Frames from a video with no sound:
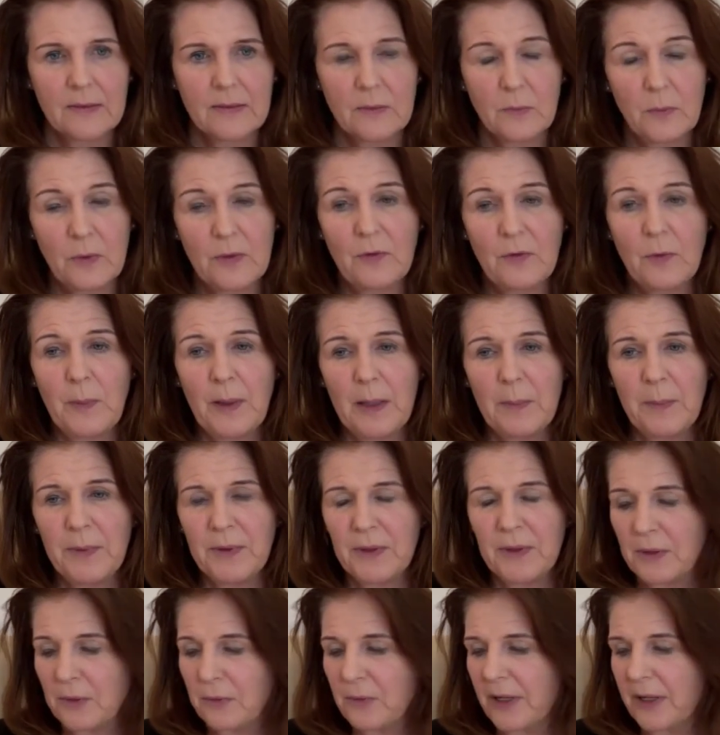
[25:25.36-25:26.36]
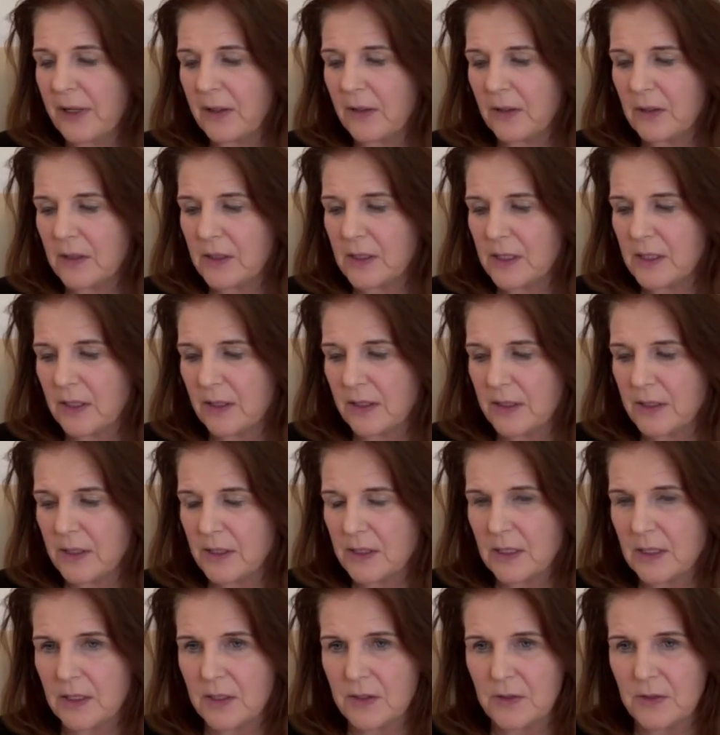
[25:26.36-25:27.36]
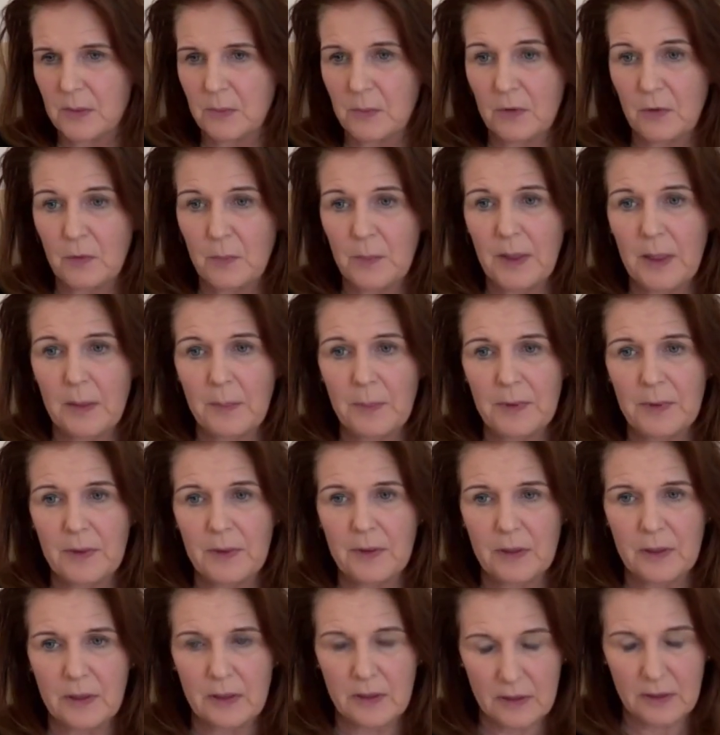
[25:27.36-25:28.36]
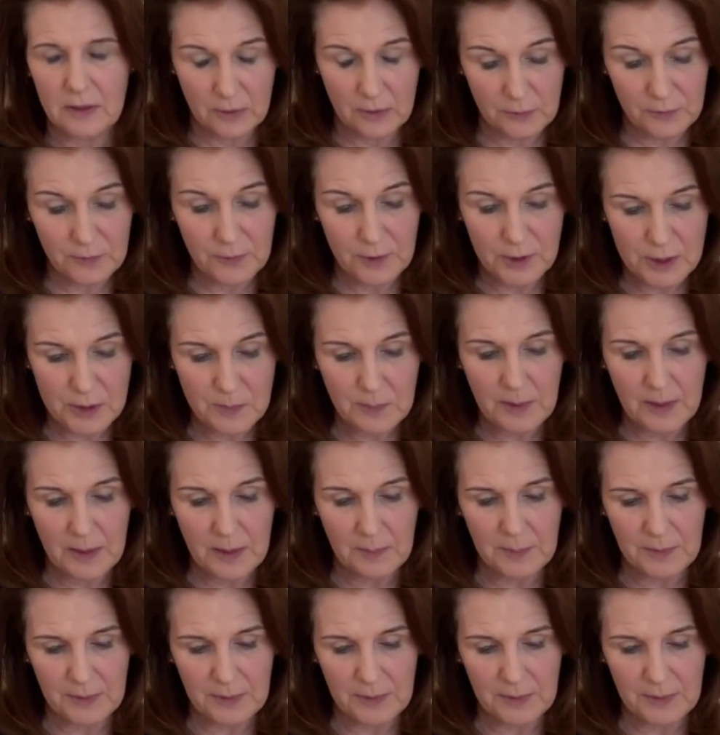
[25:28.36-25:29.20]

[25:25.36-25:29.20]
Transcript: We have a paper on the record, sorry, just to interrupt. We have a paper, the first